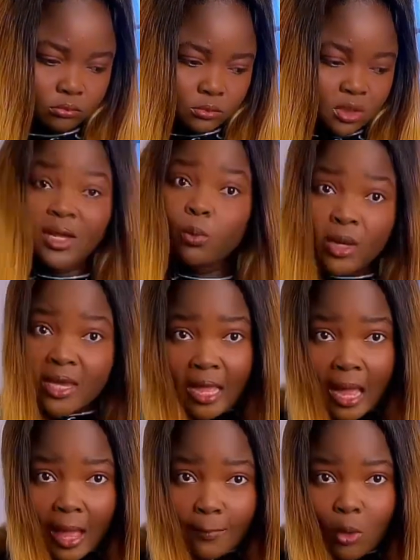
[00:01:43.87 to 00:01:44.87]
the wig
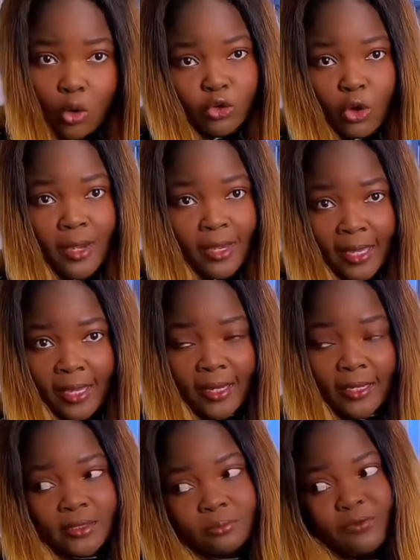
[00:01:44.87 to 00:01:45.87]
cap on your
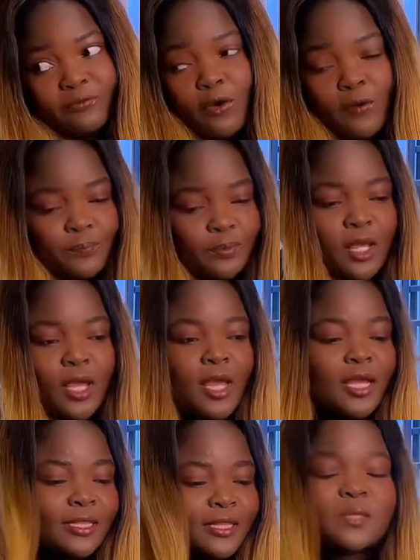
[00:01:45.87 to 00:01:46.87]
head before.
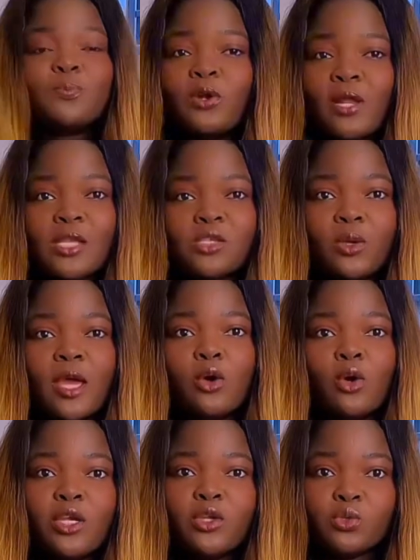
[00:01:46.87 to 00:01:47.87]
This product, you can
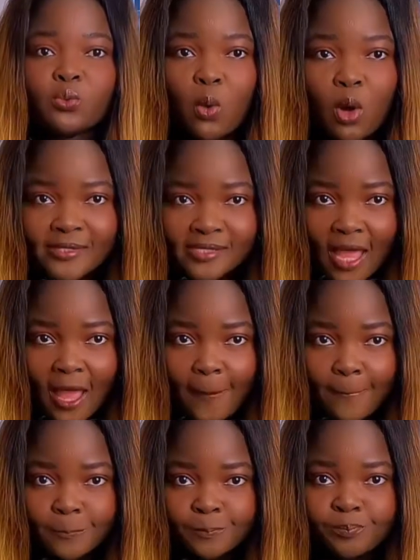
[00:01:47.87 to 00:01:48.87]
only use
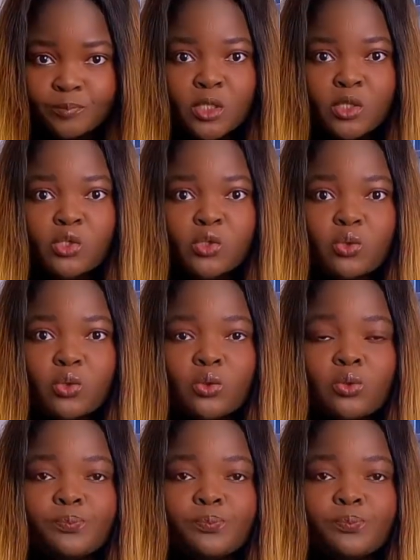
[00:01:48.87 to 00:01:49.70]
water to